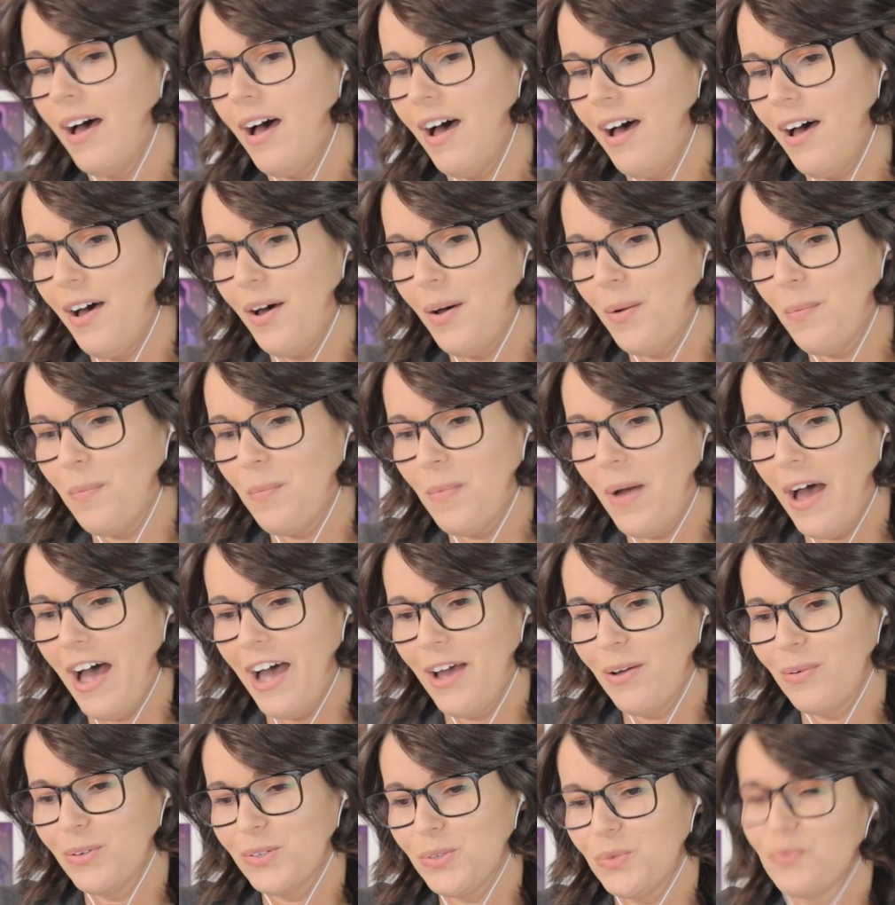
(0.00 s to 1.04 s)

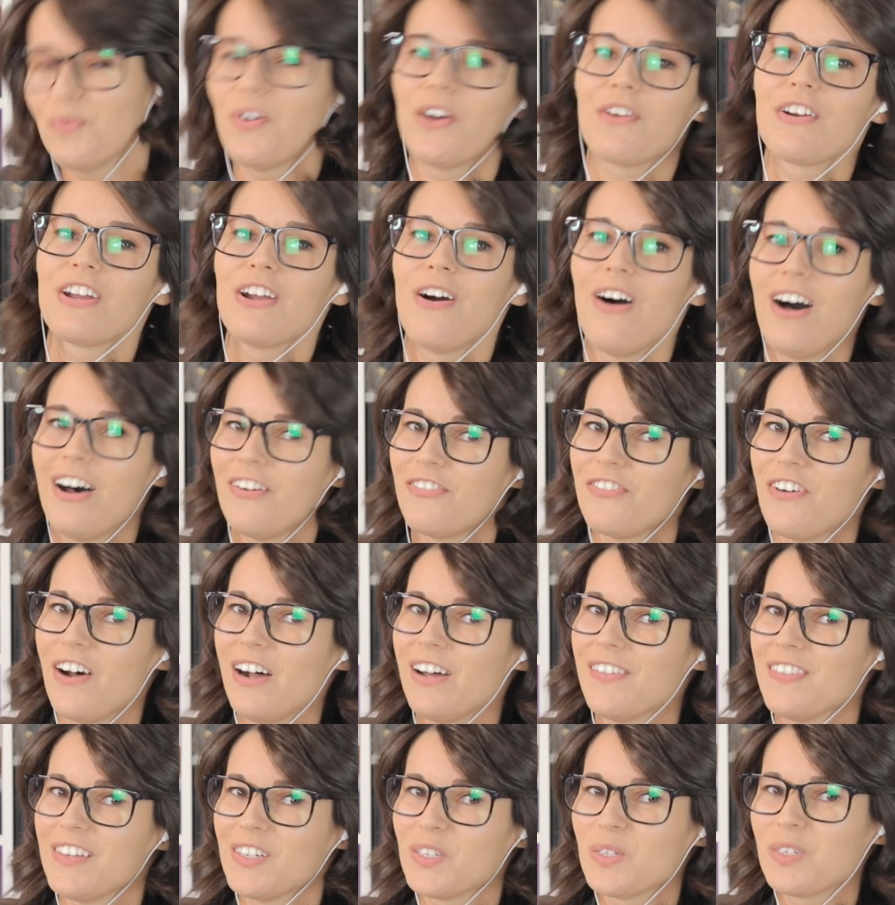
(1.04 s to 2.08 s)
I was very off
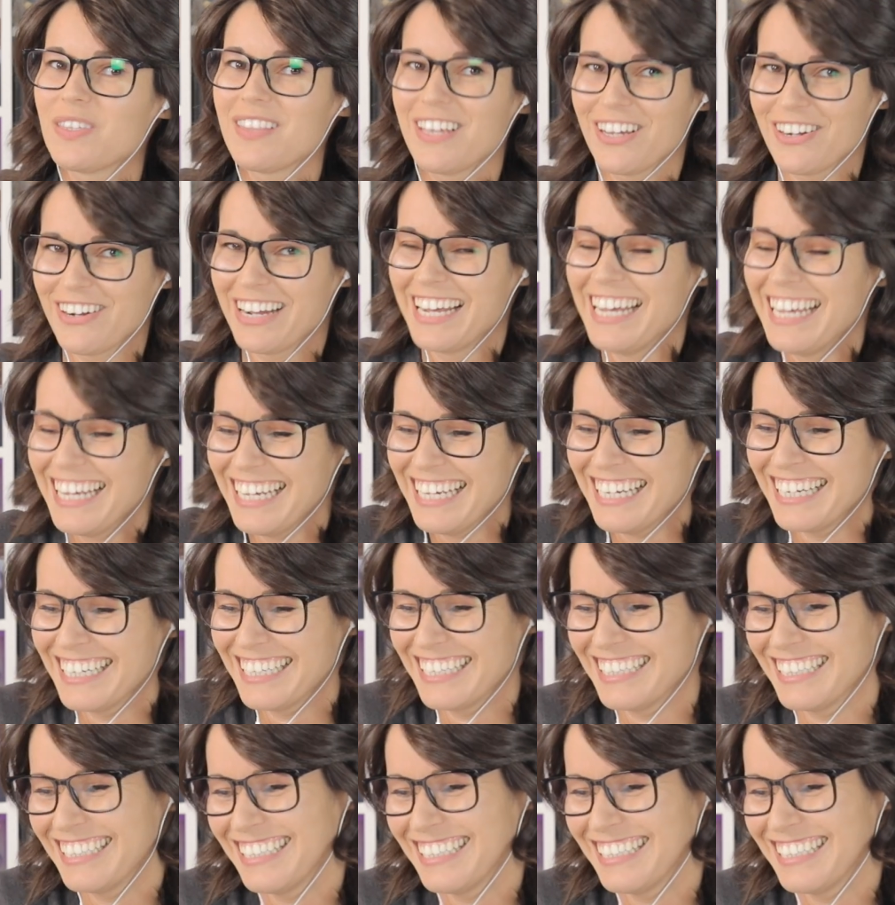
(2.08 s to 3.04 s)
on this theory.